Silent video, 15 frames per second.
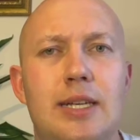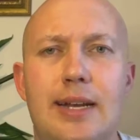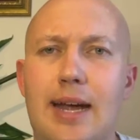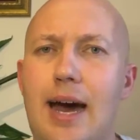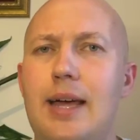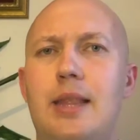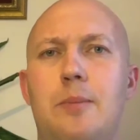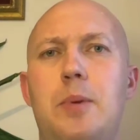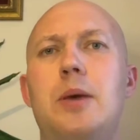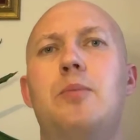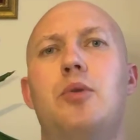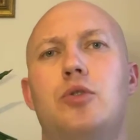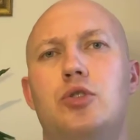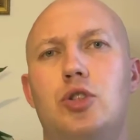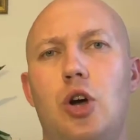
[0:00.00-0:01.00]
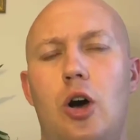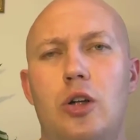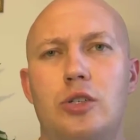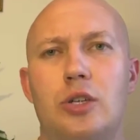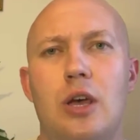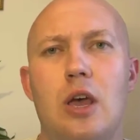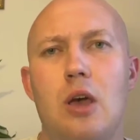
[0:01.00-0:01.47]
and other people
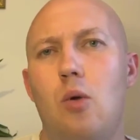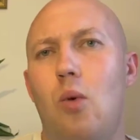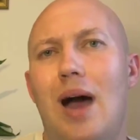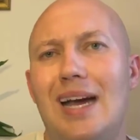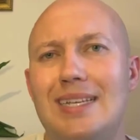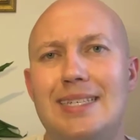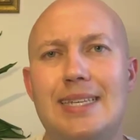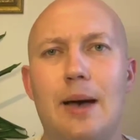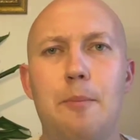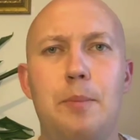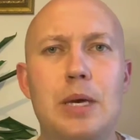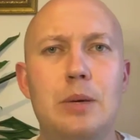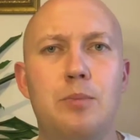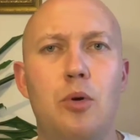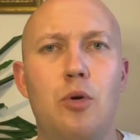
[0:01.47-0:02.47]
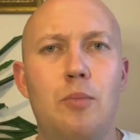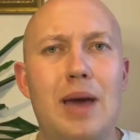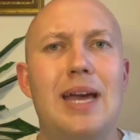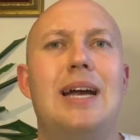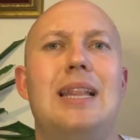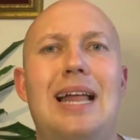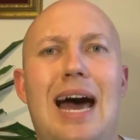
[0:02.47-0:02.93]
don't? Why some people
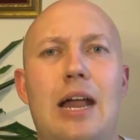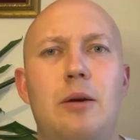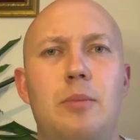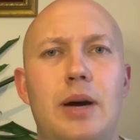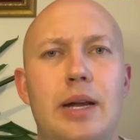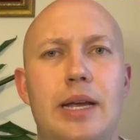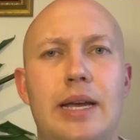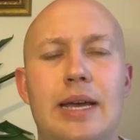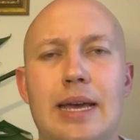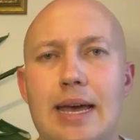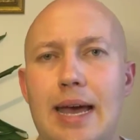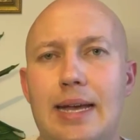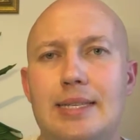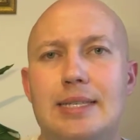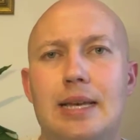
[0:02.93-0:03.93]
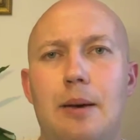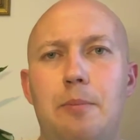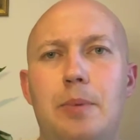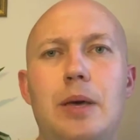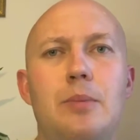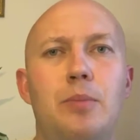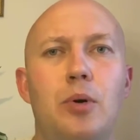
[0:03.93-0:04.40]
make a lot of money and some
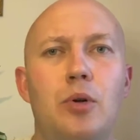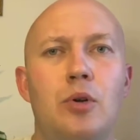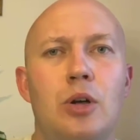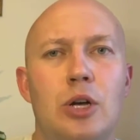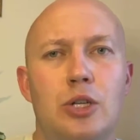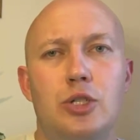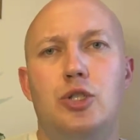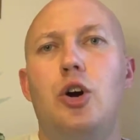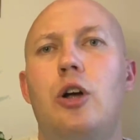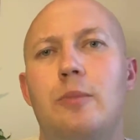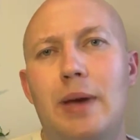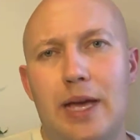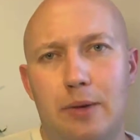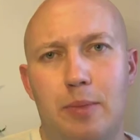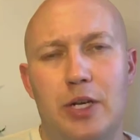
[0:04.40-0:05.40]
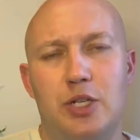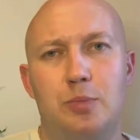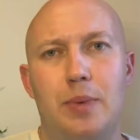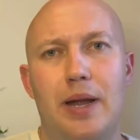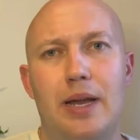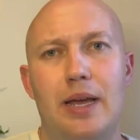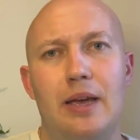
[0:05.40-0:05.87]
people don't make much
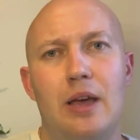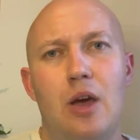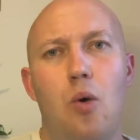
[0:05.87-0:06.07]
money?